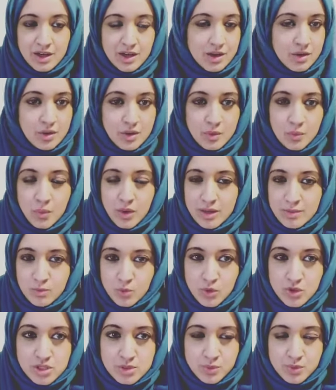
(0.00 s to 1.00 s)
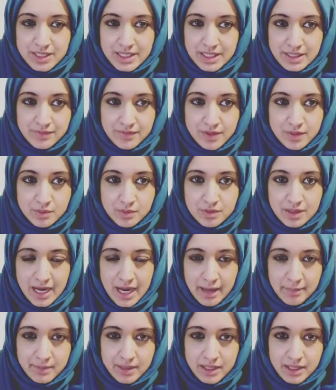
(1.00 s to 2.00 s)
What emotion would it give you?
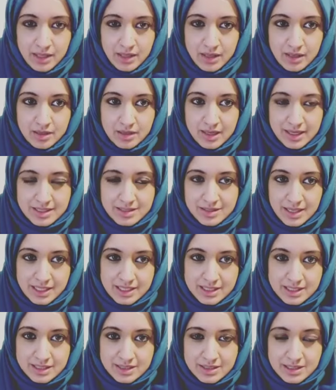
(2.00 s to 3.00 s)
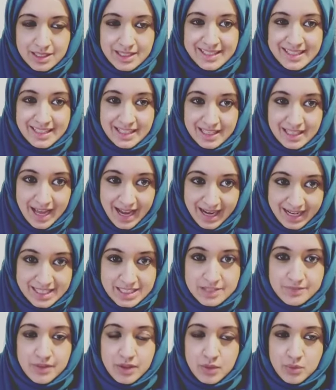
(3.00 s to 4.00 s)
Happy? Excited?
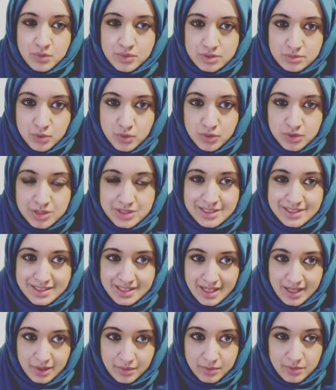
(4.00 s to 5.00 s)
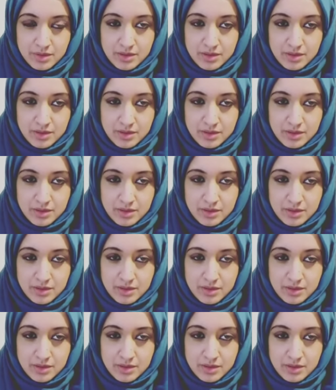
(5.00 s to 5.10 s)
Activate those emotions now.